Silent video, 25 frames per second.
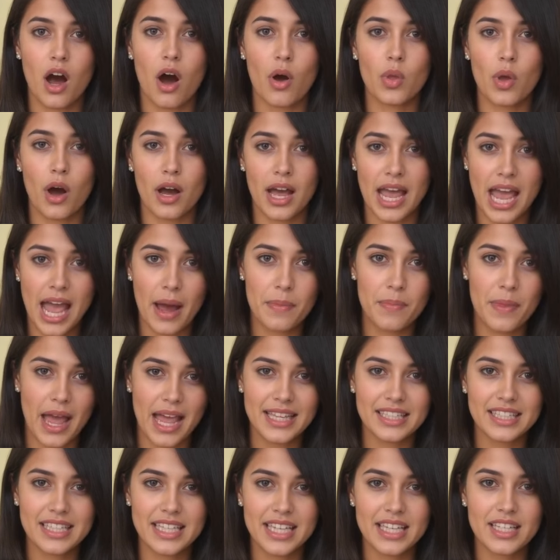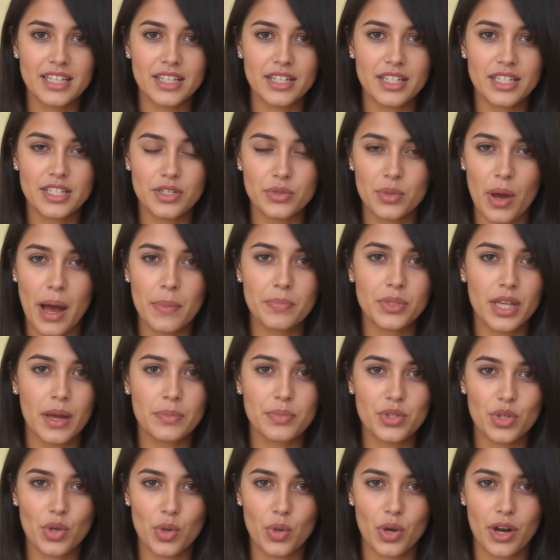while Hamas leaders wrapped up
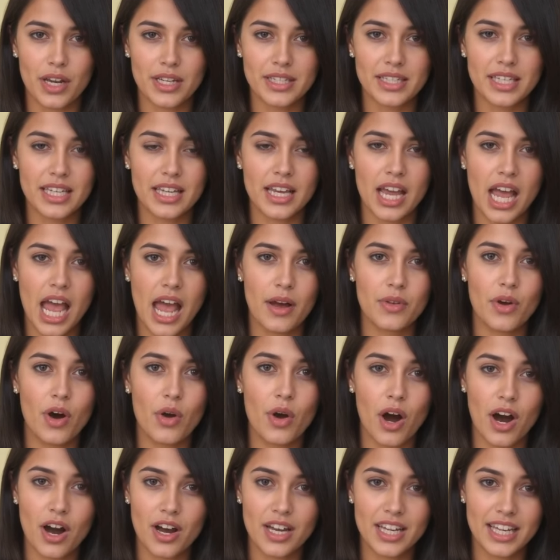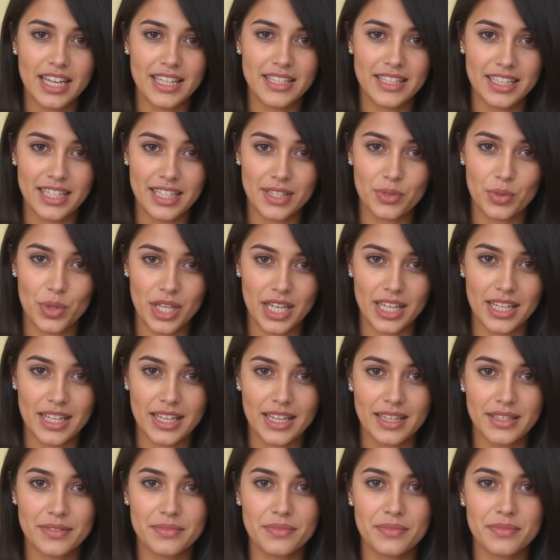talks in Cairo earlier this week.